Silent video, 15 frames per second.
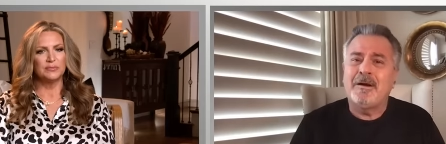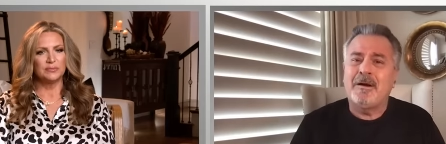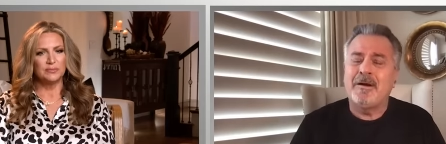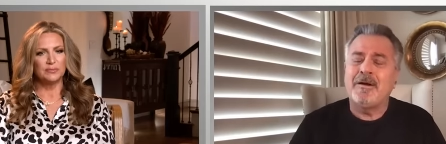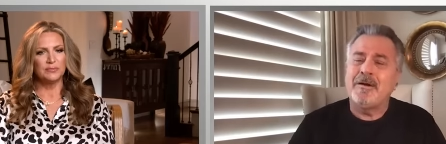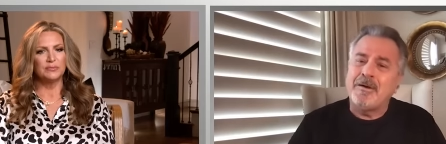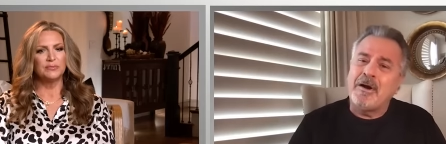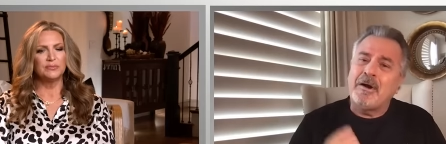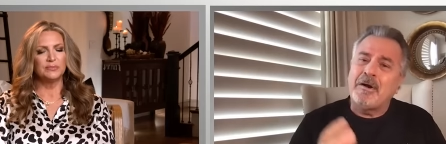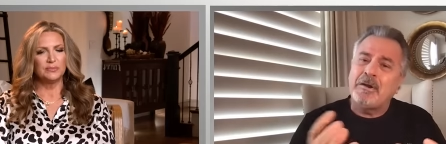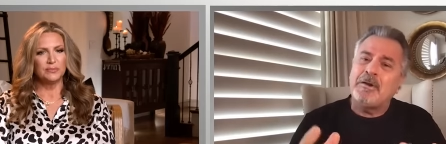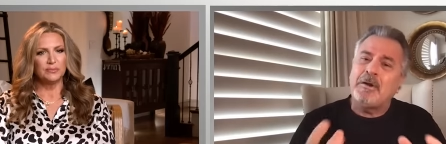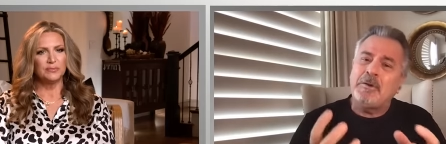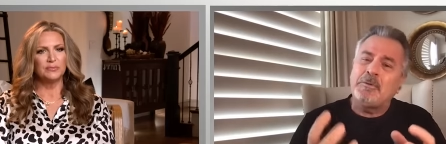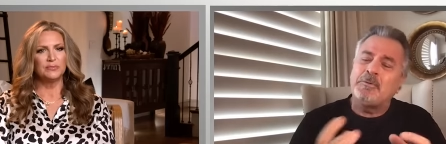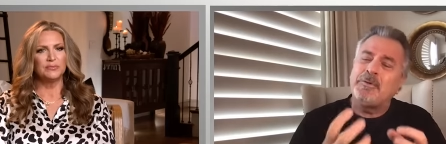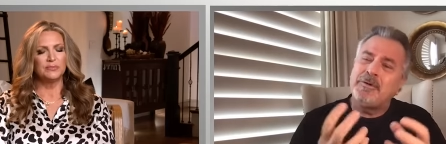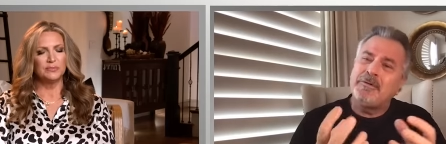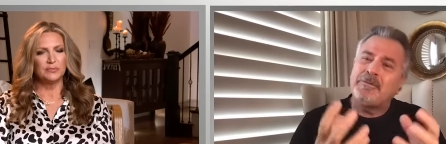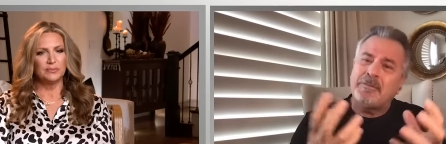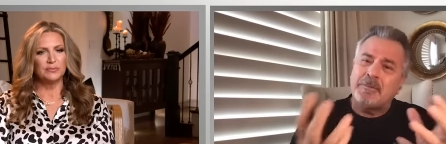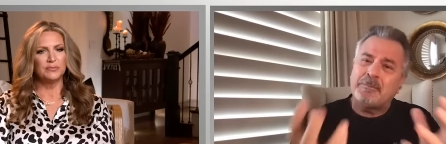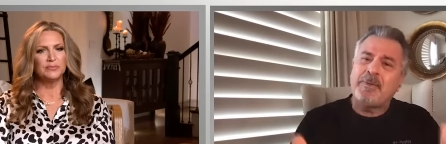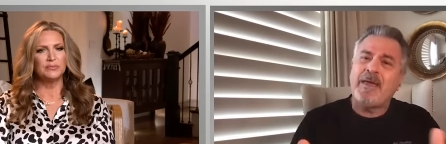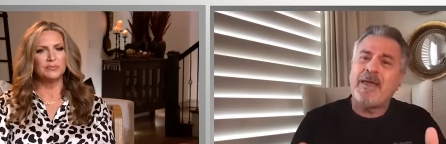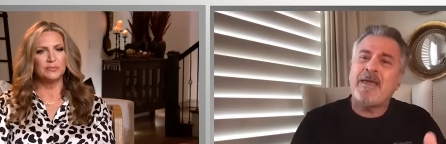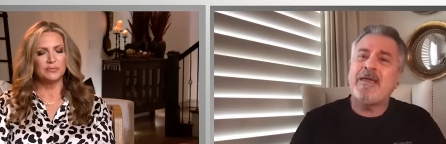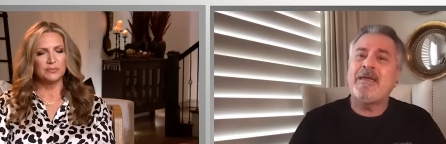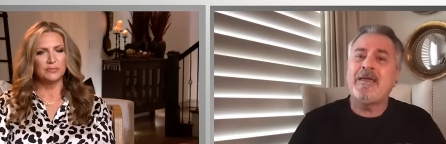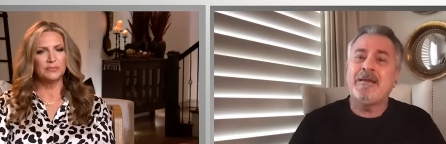Speaker 1: on, on the
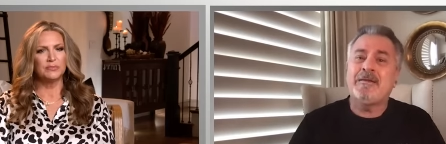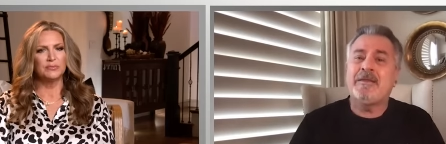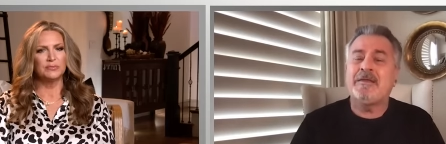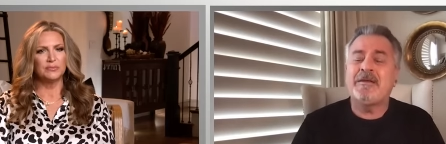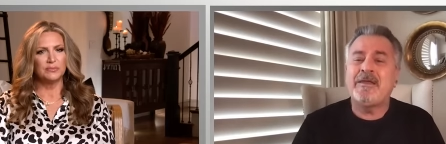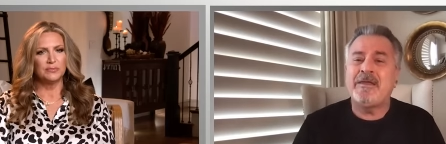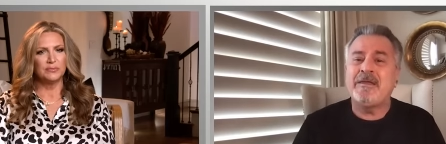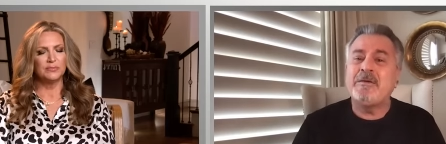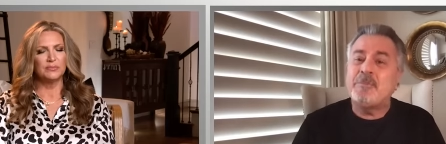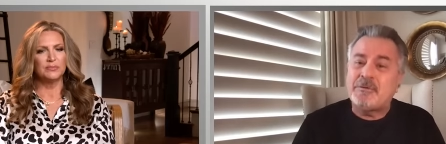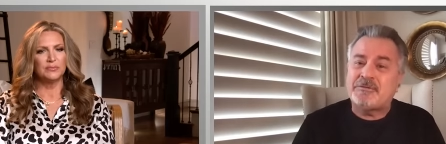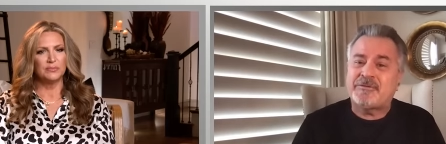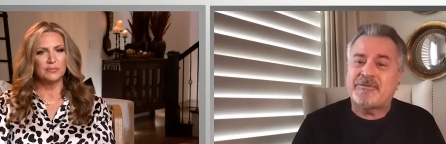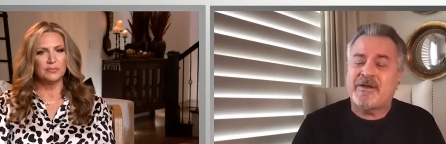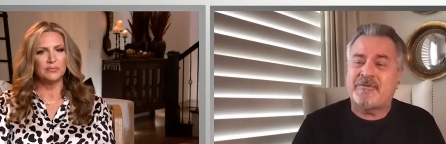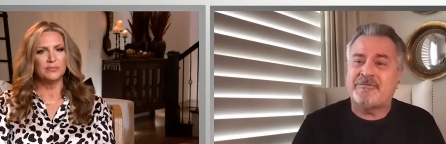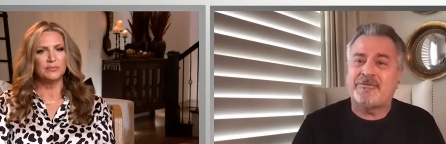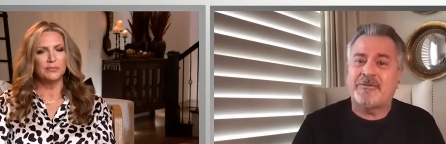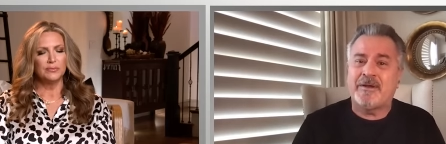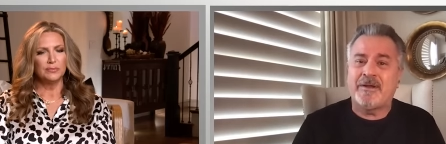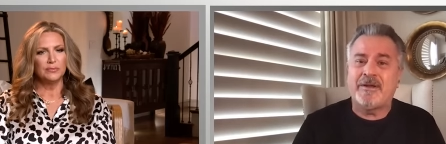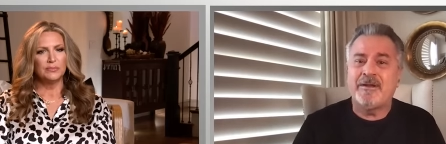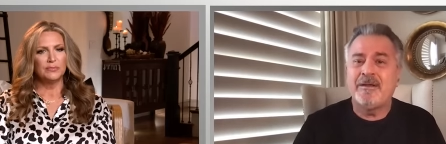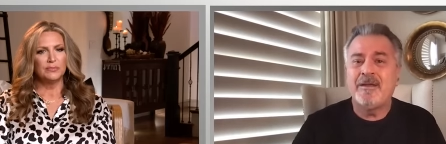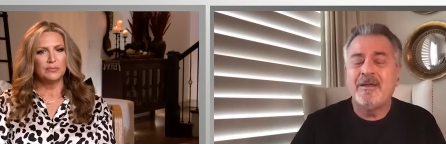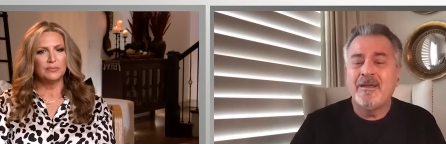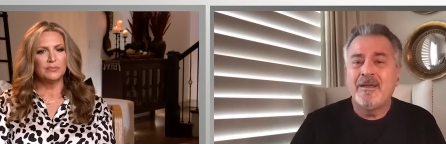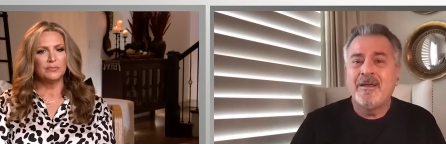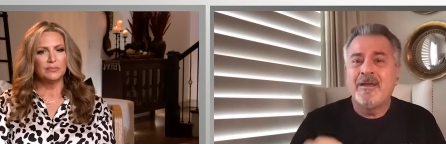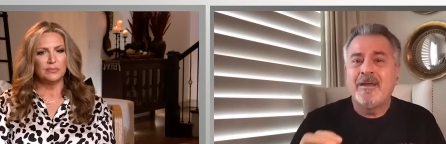pain that he was suffering.
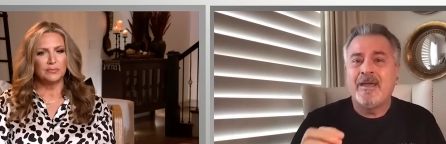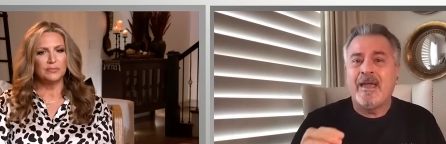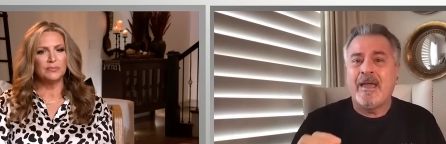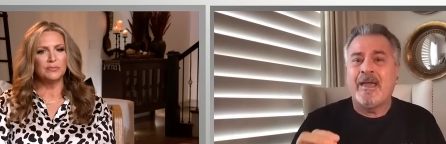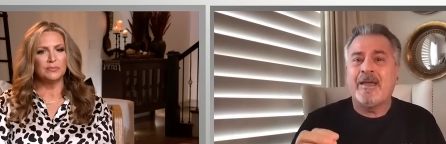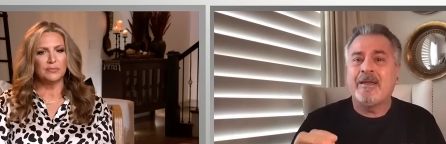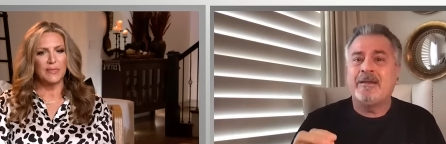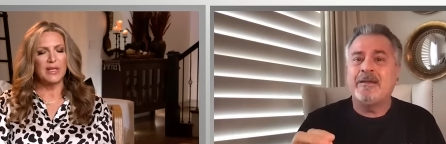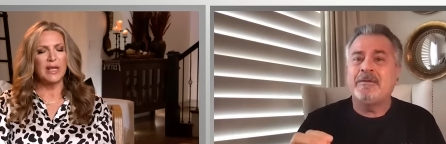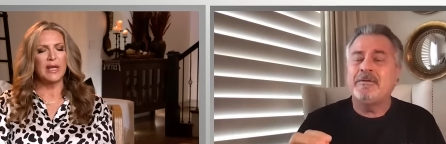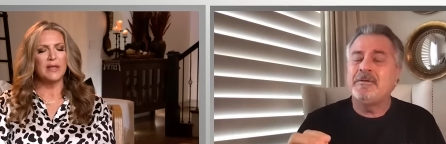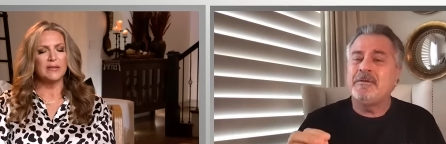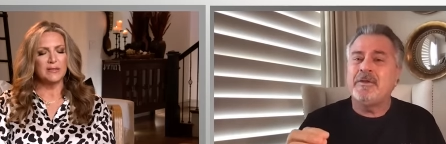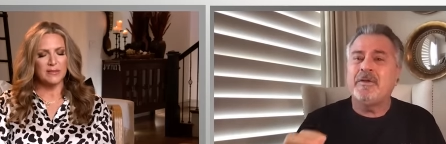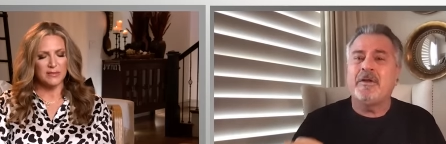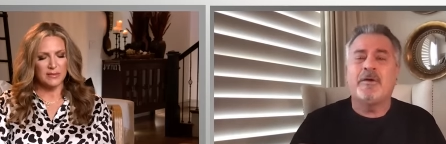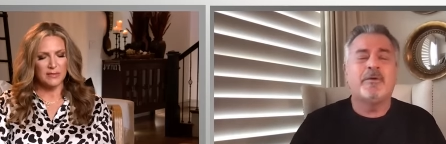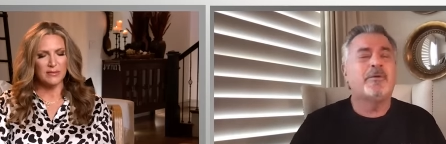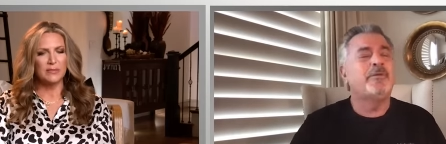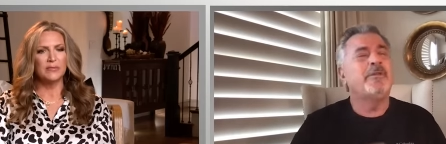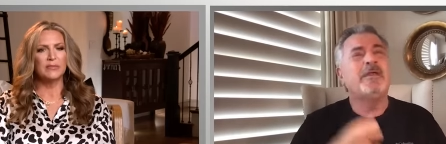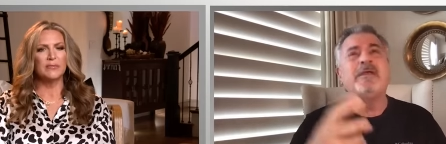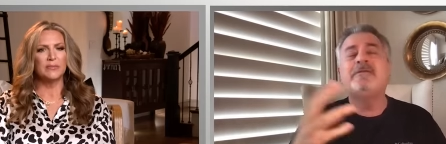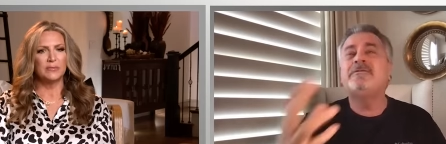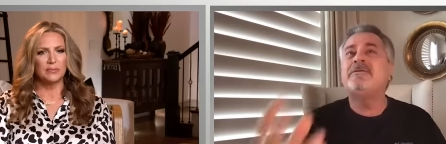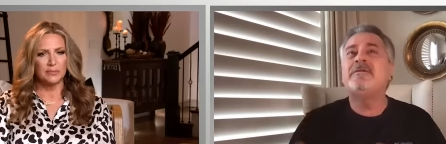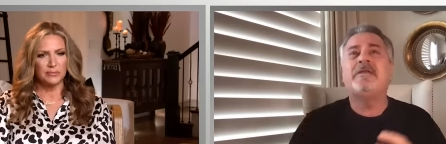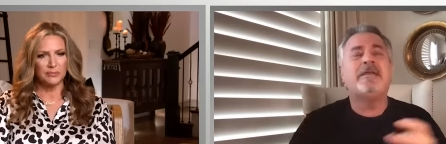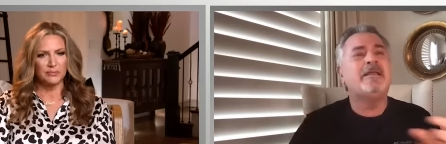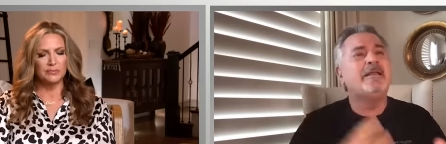Mm-hmm. And, yes. you know,
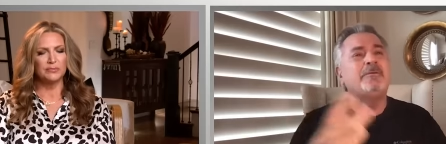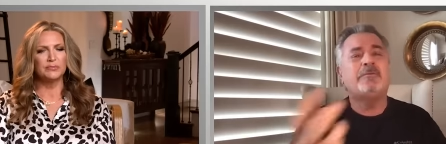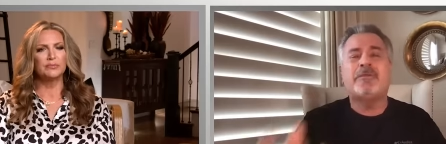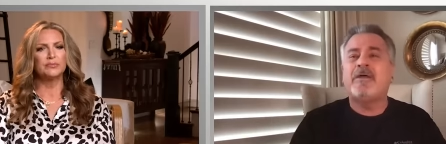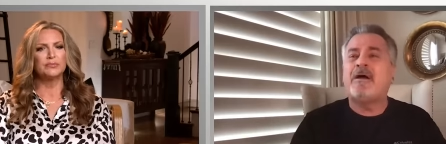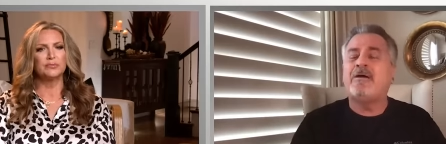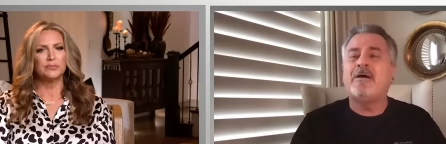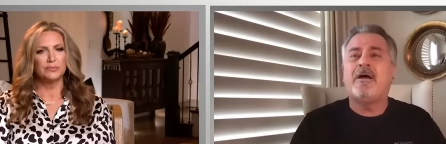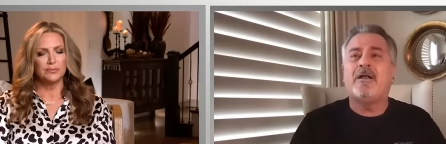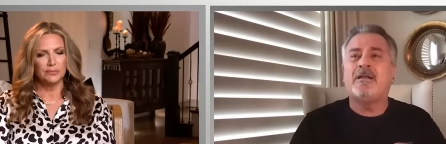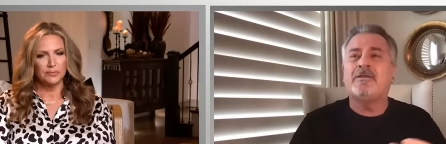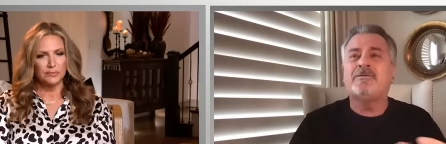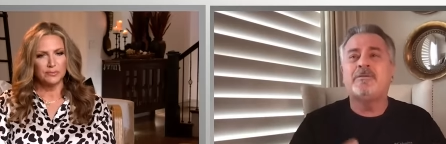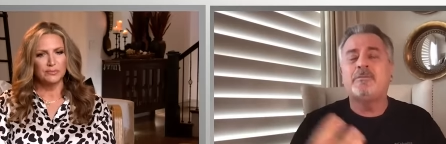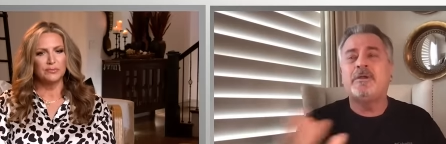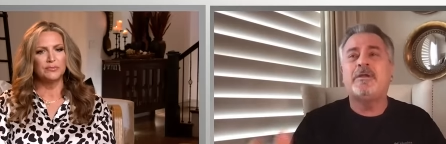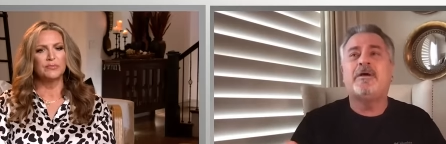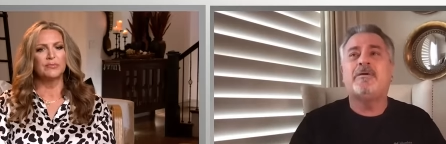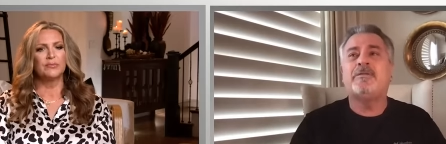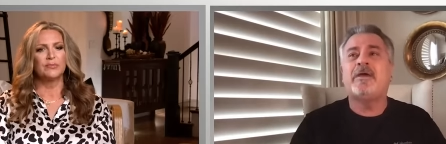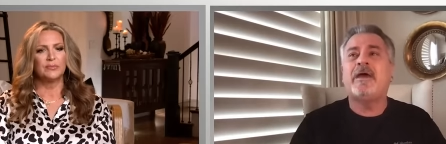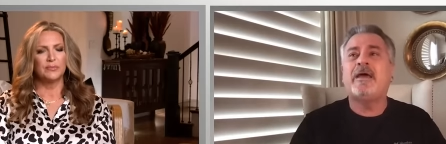his dealing with alcoholism, we know